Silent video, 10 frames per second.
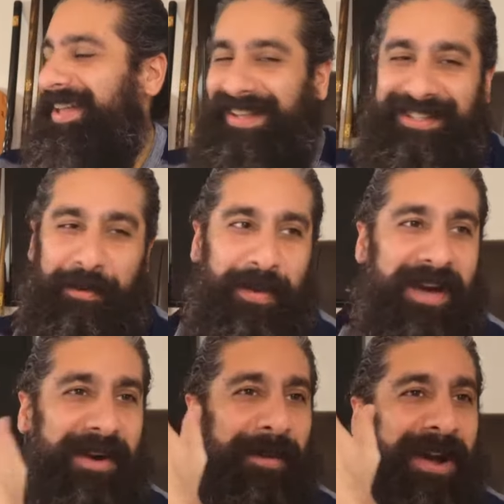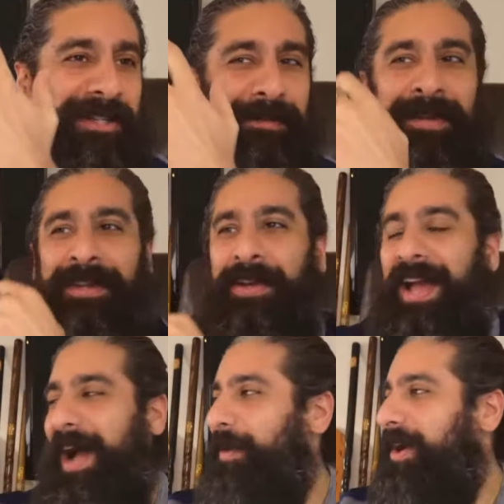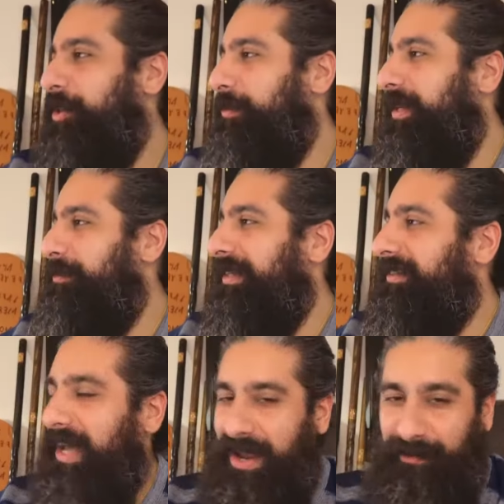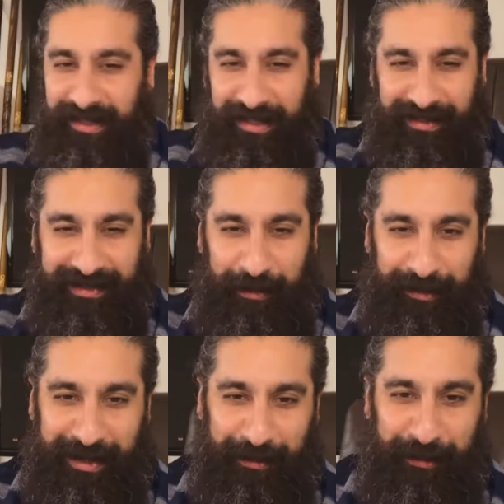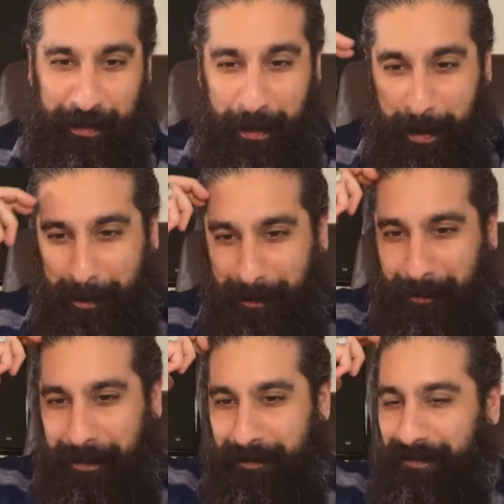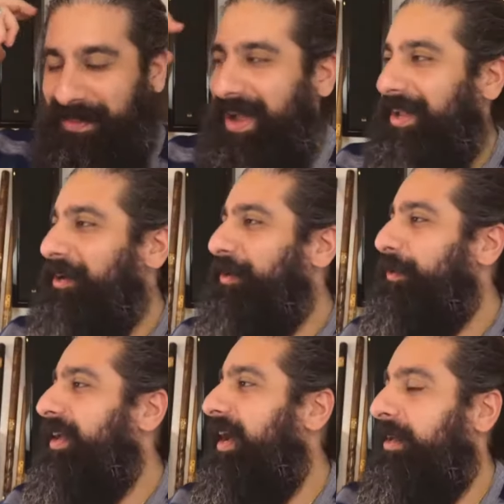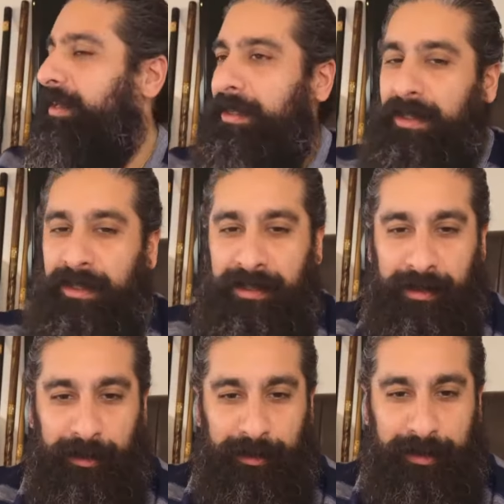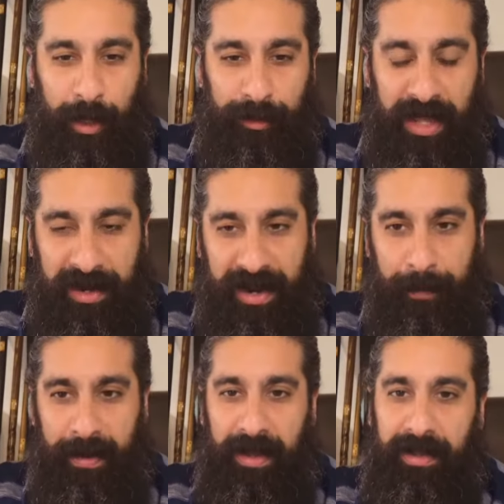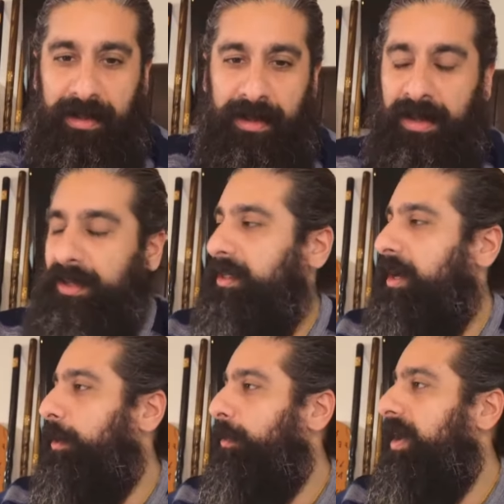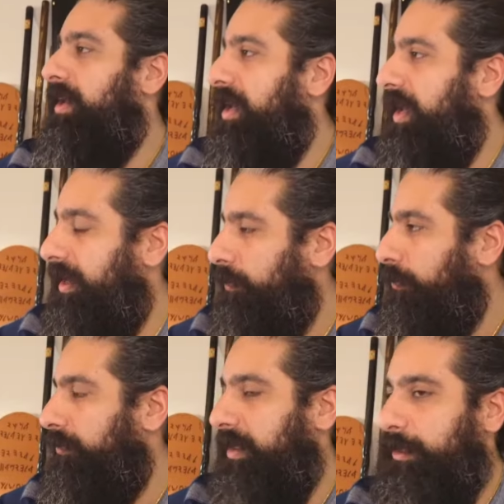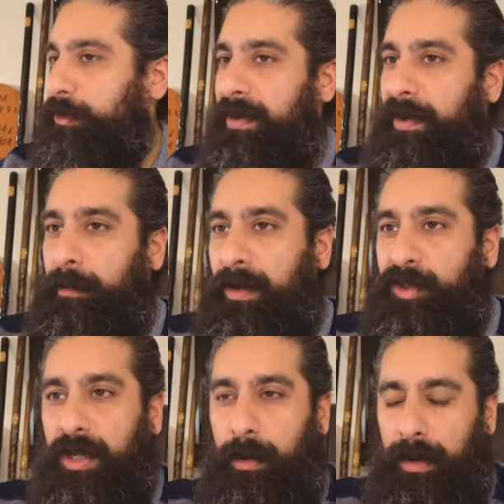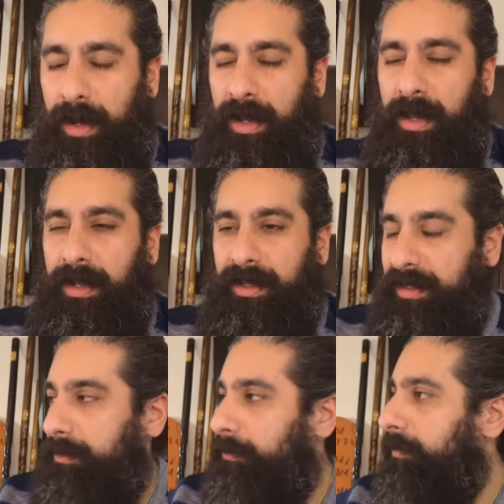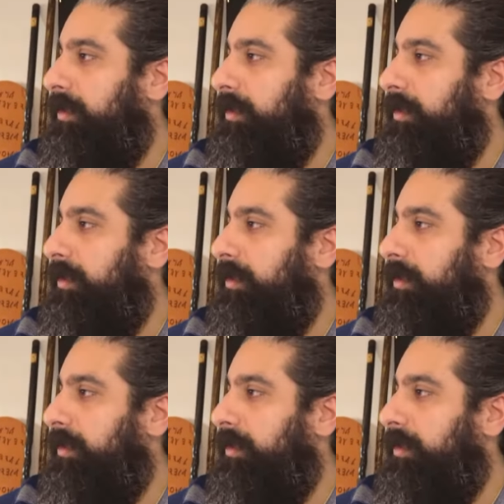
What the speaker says: have a worship team can start. Everything is double. Hallelujah. Toda Rabba, Yahweh Elohim. Thank you very much, Yahweh Elohim.